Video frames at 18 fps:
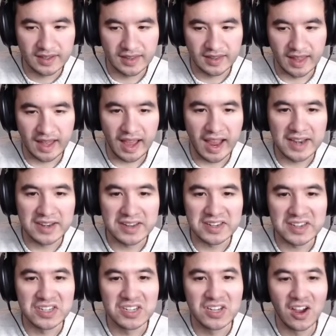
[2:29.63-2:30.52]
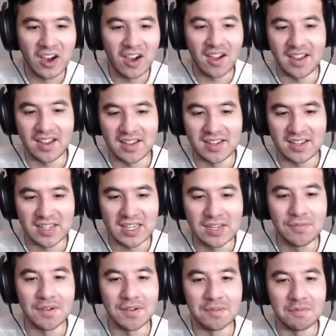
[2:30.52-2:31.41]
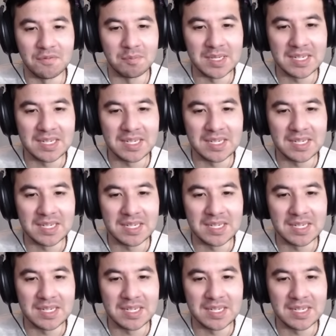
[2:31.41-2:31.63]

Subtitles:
That I did not even